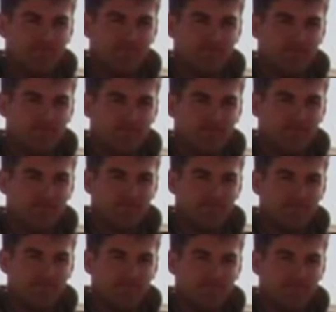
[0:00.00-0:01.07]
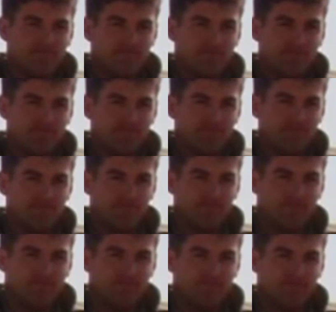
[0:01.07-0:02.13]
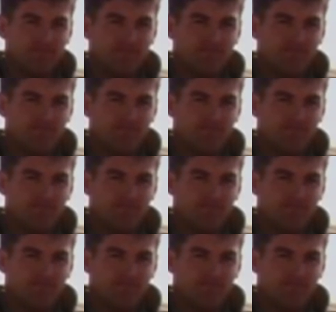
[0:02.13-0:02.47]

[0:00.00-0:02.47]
(no one is talking)